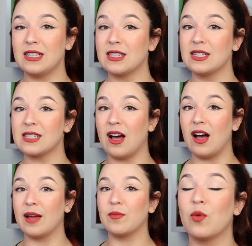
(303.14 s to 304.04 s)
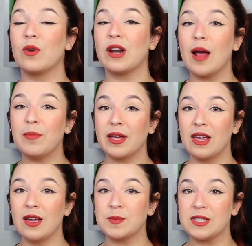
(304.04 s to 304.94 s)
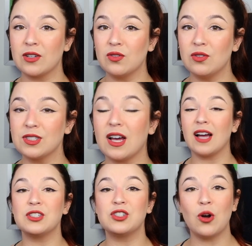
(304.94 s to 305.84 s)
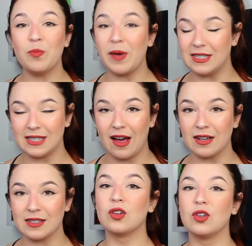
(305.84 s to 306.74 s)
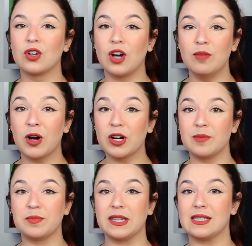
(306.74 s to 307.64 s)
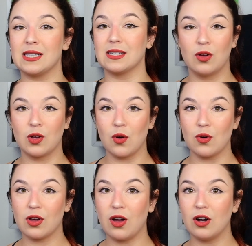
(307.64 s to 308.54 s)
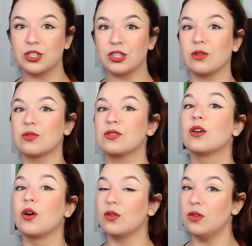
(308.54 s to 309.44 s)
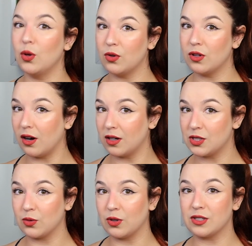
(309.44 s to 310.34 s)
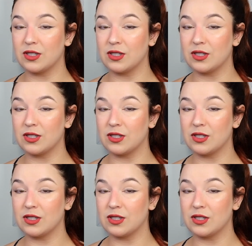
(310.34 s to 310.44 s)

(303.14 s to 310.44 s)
of the time when I'm picking up singles, I don't pay tax. Look on marketplaces, go to card shows, go to local card stores.